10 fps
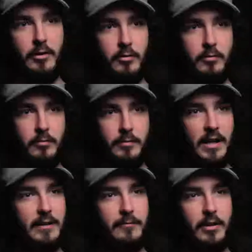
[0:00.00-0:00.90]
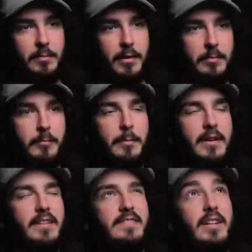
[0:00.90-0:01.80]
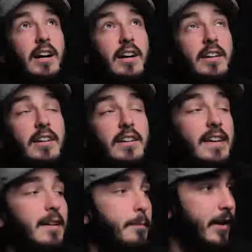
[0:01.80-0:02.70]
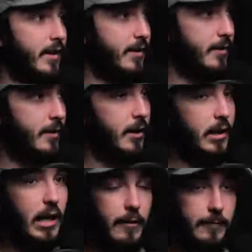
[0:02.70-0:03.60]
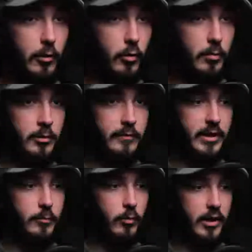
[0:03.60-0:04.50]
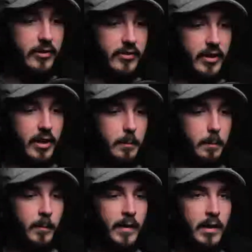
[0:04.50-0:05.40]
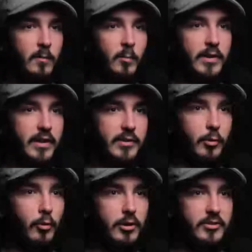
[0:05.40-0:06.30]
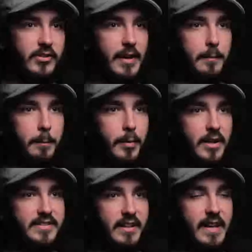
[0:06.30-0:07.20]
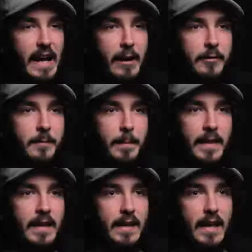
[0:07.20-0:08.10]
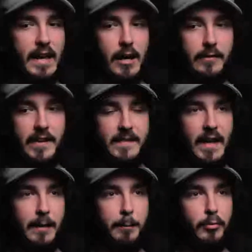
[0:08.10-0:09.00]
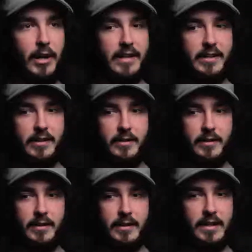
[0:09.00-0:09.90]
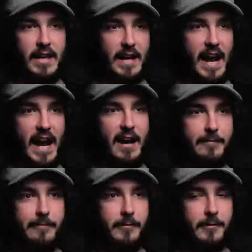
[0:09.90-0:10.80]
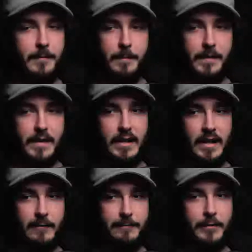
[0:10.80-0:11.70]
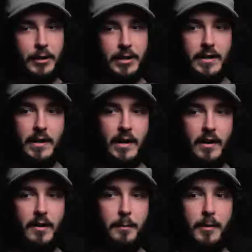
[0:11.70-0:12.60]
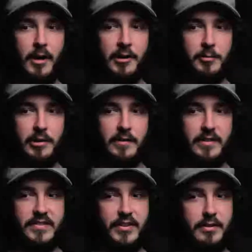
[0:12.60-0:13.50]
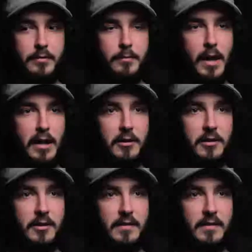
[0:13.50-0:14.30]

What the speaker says: of the whole, not even really pet peeve, my biggest nitpick of the whole movie was when the doors get busted down and how they break in half in a very unrealistic manner.